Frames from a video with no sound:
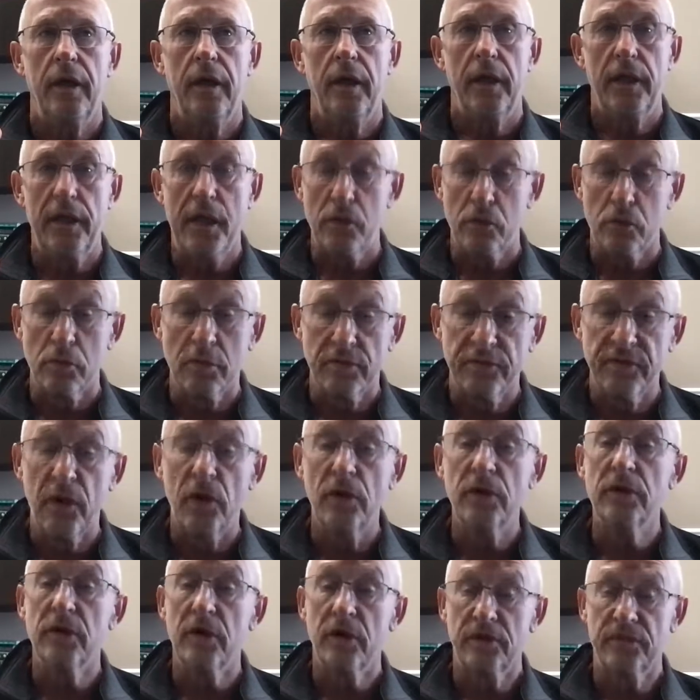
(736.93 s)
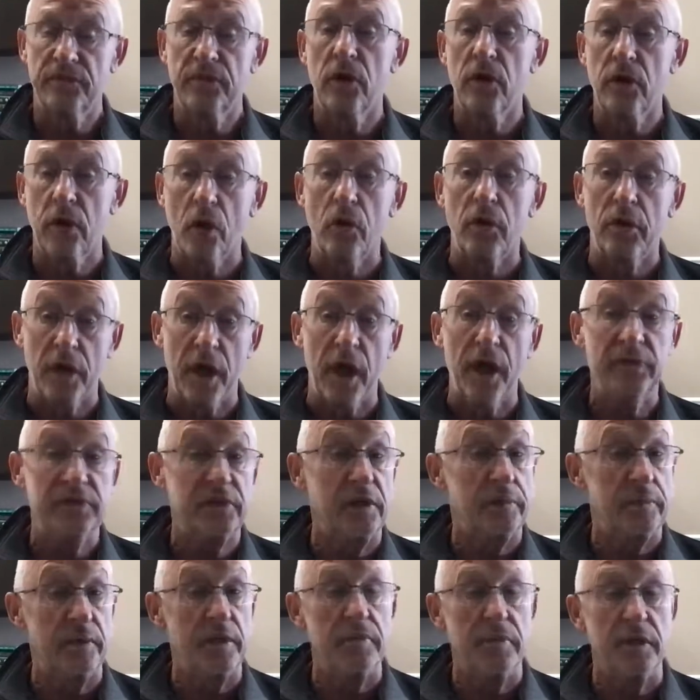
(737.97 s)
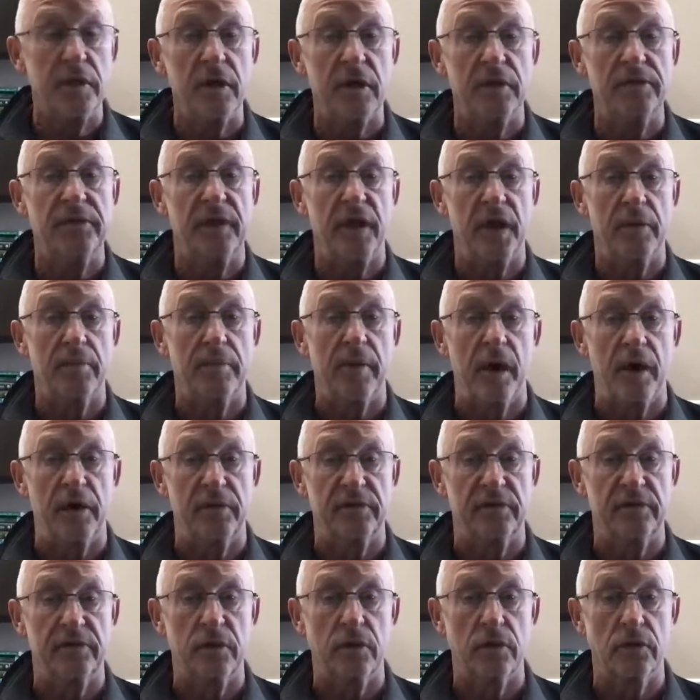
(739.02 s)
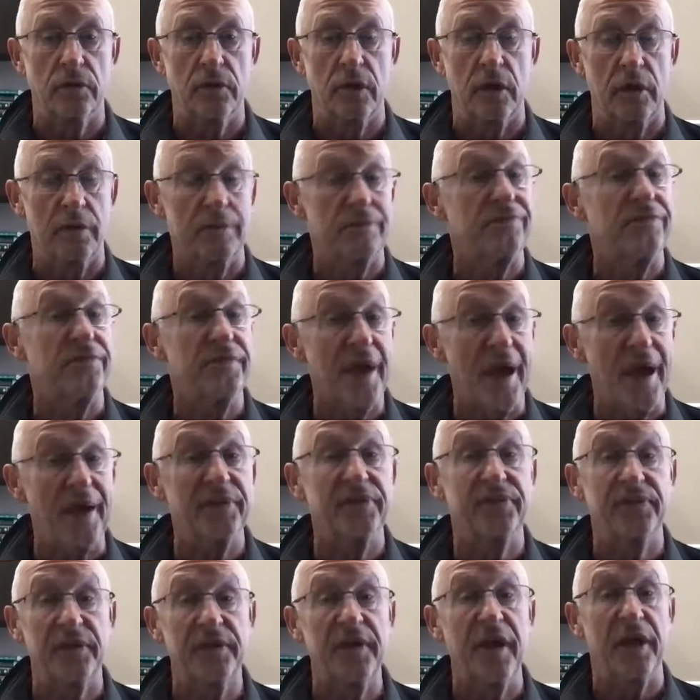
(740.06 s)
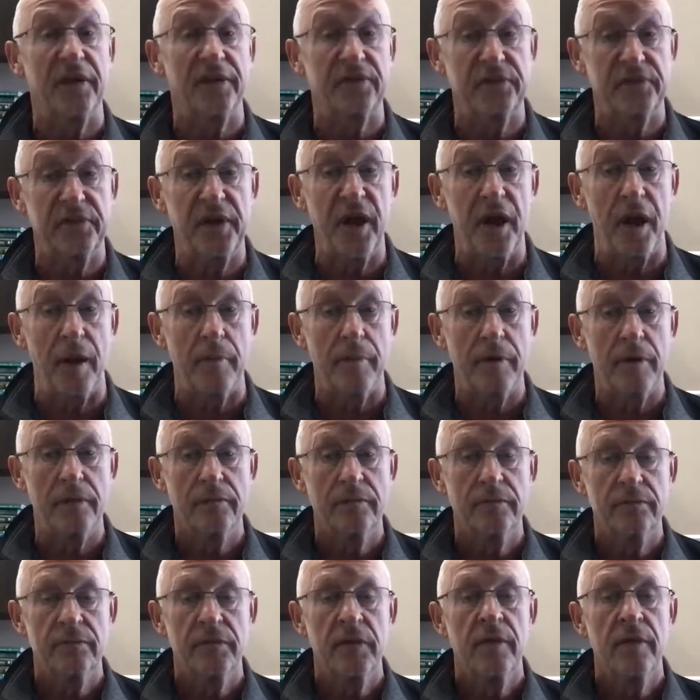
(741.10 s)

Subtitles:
They were referred to us for a colonoscopy because they had a positive Cologuard. That's the next step.